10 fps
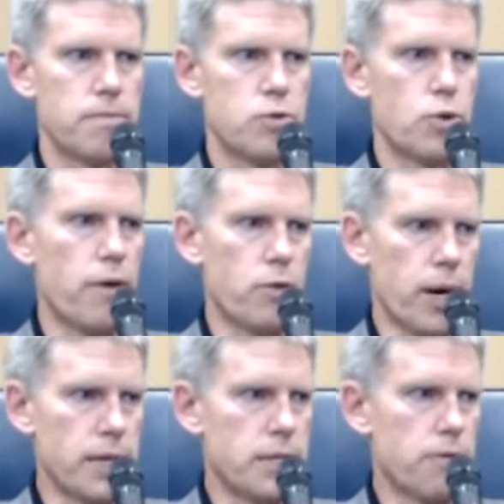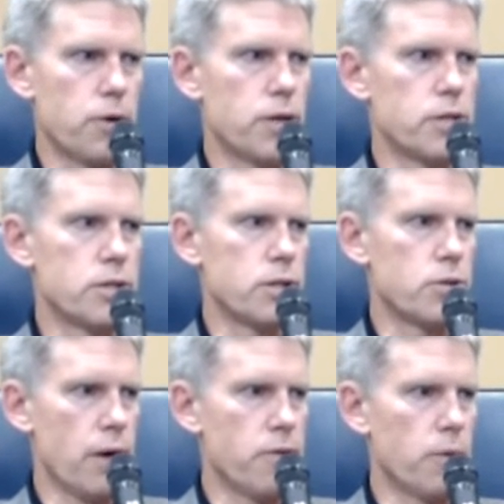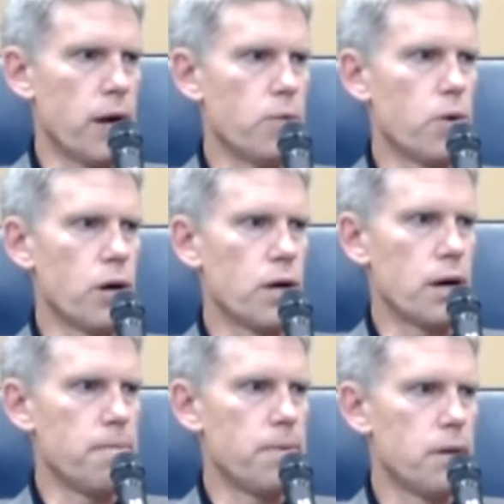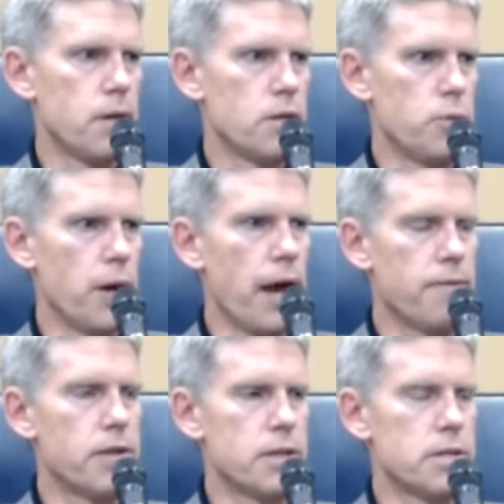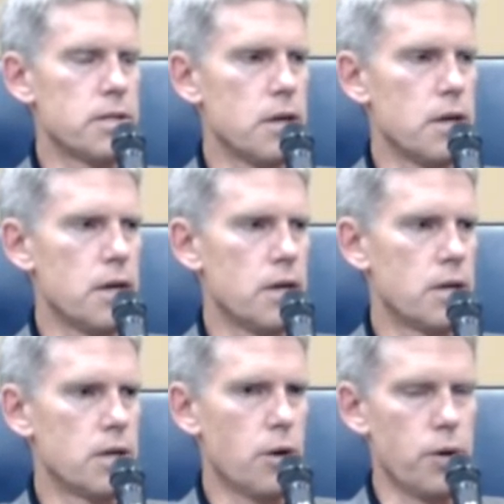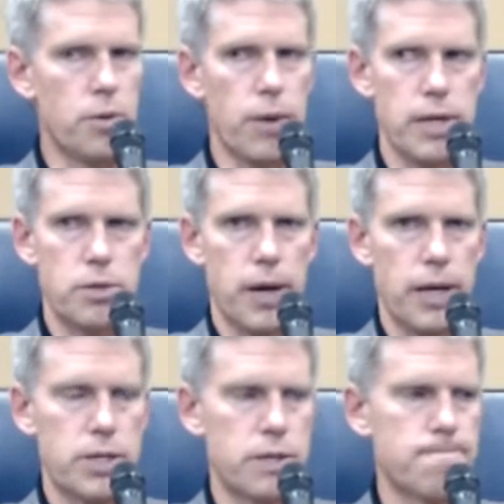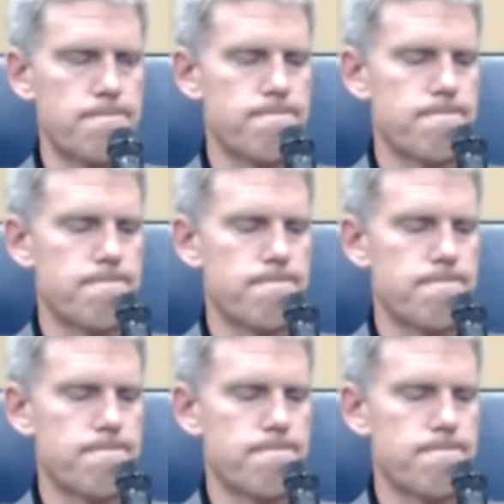do I have the right differential? Do I have the right workup? Do we have this go in the right direction?